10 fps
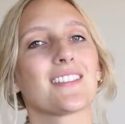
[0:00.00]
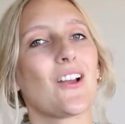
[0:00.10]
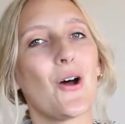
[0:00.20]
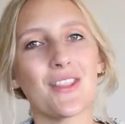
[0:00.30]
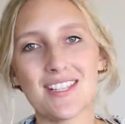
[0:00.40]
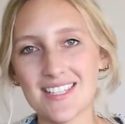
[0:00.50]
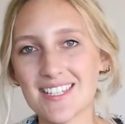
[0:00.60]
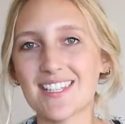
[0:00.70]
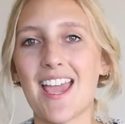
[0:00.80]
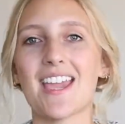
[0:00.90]
all this to
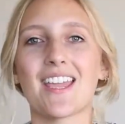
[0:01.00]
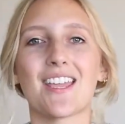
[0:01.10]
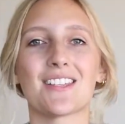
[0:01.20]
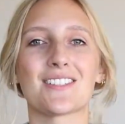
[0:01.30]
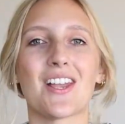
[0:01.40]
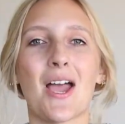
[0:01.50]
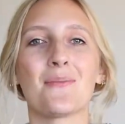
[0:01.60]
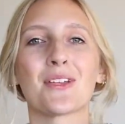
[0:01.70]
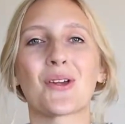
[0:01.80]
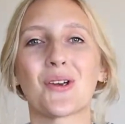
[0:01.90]
say is I'm
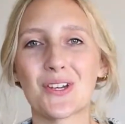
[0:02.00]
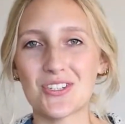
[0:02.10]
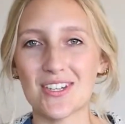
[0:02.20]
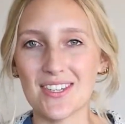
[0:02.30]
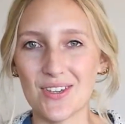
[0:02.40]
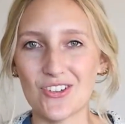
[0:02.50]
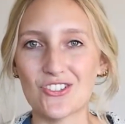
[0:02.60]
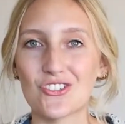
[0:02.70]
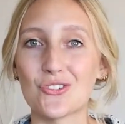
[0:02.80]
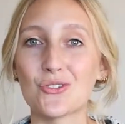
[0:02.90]
encouraging you
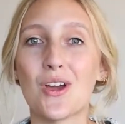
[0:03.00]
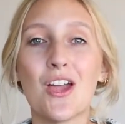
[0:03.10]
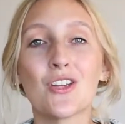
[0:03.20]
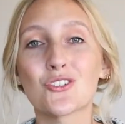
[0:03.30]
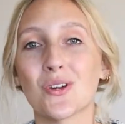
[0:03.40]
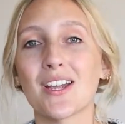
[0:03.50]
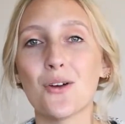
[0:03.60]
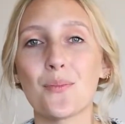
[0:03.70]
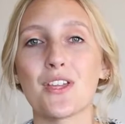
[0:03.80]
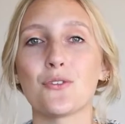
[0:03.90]
to try
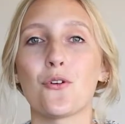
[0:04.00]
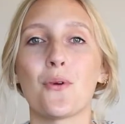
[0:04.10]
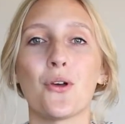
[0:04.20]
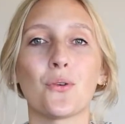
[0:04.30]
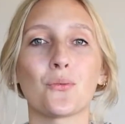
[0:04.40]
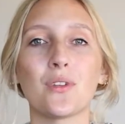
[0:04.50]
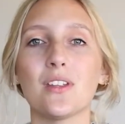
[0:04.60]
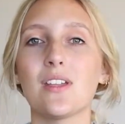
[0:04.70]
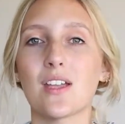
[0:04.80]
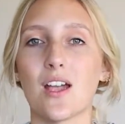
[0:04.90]
out manual mode,
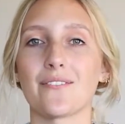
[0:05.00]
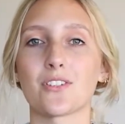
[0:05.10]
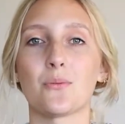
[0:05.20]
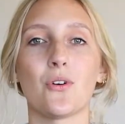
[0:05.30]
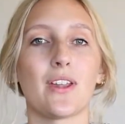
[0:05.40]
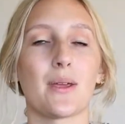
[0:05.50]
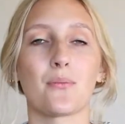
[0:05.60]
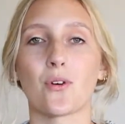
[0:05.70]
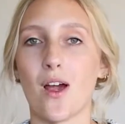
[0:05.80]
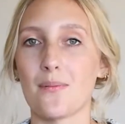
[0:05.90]
really get comfortable, and I
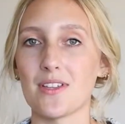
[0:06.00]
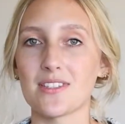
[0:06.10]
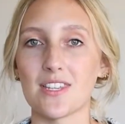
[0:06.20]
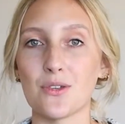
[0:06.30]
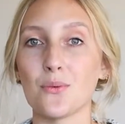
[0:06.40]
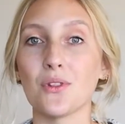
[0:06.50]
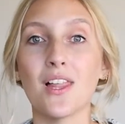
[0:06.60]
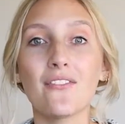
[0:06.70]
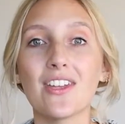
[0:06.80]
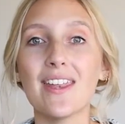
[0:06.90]
promise that you will
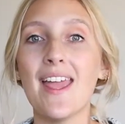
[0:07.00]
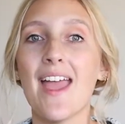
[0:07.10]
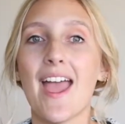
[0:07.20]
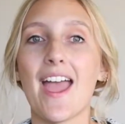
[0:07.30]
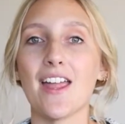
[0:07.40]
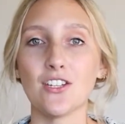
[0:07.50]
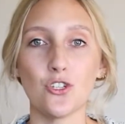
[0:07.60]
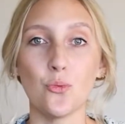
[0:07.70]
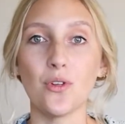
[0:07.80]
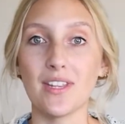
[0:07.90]
love it and
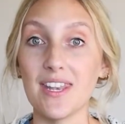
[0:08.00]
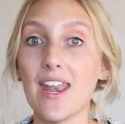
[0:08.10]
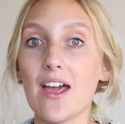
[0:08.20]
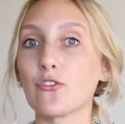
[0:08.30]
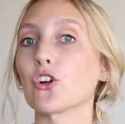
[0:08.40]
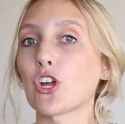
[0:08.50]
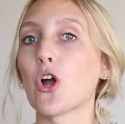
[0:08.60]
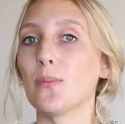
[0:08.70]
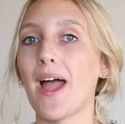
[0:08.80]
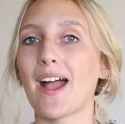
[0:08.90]
you will never
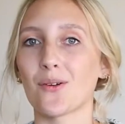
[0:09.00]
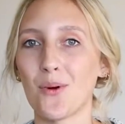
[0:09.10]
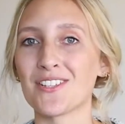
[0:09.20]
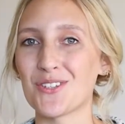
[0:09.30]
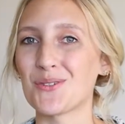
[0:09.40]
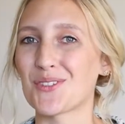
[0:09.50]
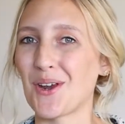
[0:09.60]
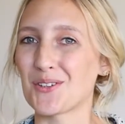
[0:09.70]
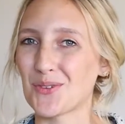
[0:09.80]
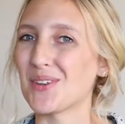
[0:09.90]
go back once you
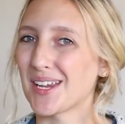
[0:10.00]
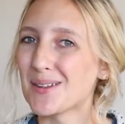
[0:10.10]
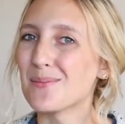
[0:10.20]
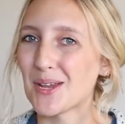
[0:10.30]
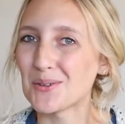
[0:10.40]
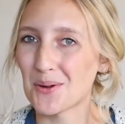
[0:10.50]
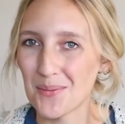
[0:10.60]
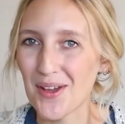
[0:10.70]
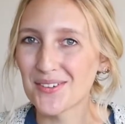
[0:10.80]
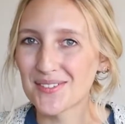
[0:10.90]
start shooting in manual mode.